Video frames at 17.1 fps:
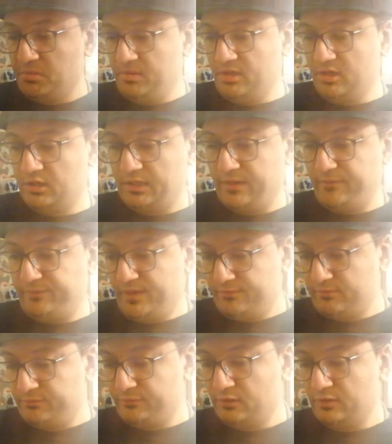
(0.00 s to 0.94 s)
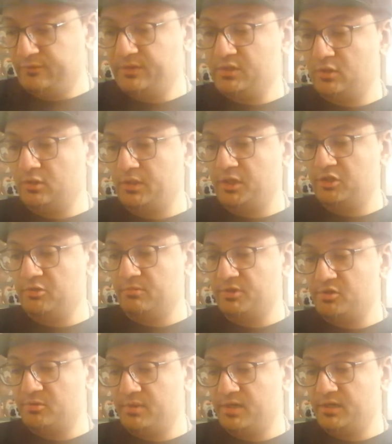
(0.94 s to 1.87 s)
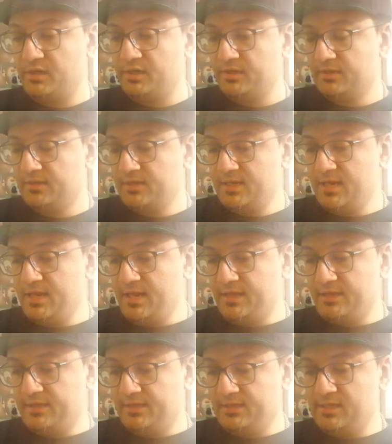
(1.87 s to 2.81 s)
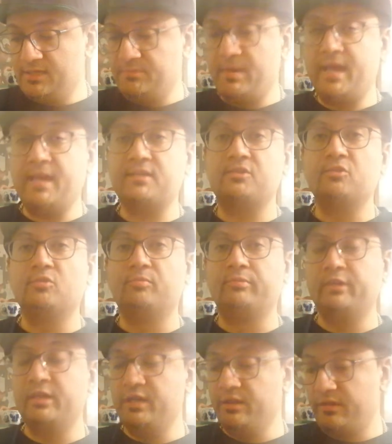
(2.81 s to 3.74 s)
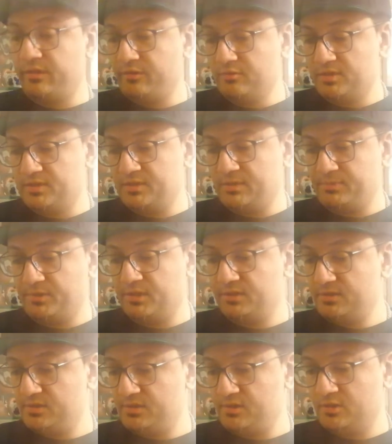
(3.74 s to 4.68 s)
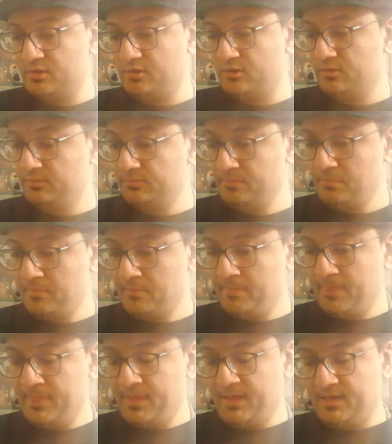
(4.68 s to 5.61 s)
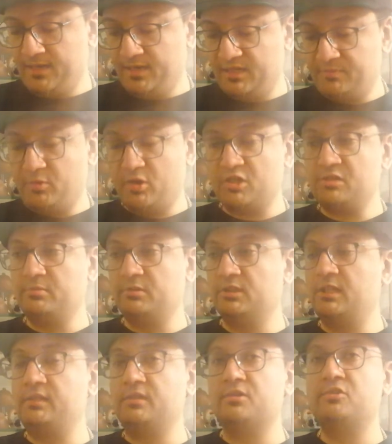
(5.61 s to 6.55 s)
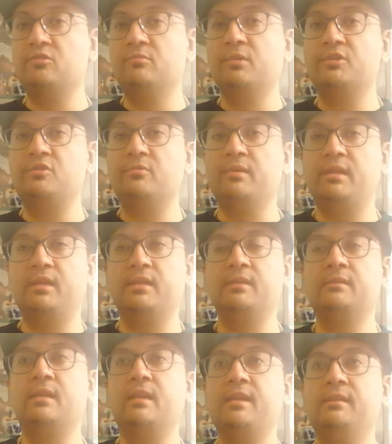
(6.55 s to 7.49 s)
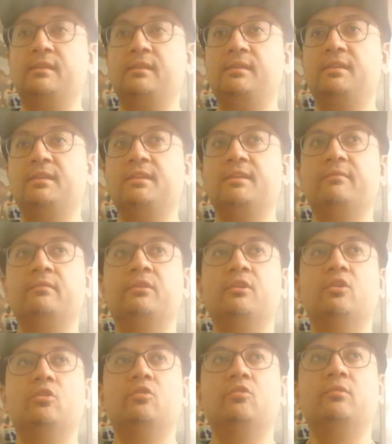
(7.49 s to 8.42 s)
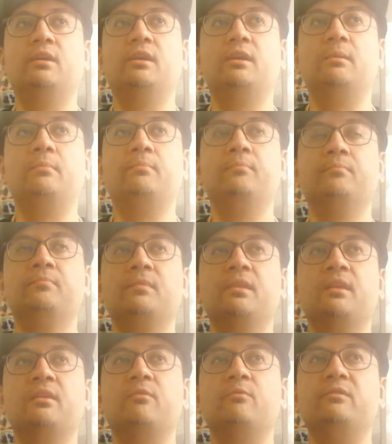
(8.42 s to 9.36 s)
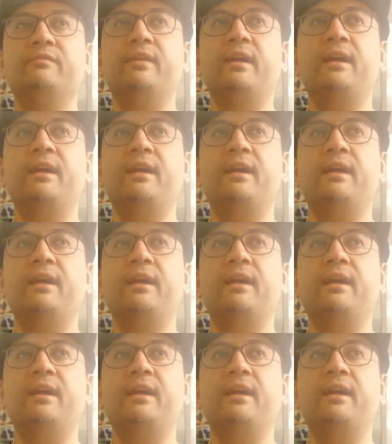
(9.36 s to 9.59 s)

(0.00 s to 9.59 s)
be all that flavorful if it's holding too much humidity. These bags do breathe through the zipper, so it's possible that there's too much humidity in the tea, even though we've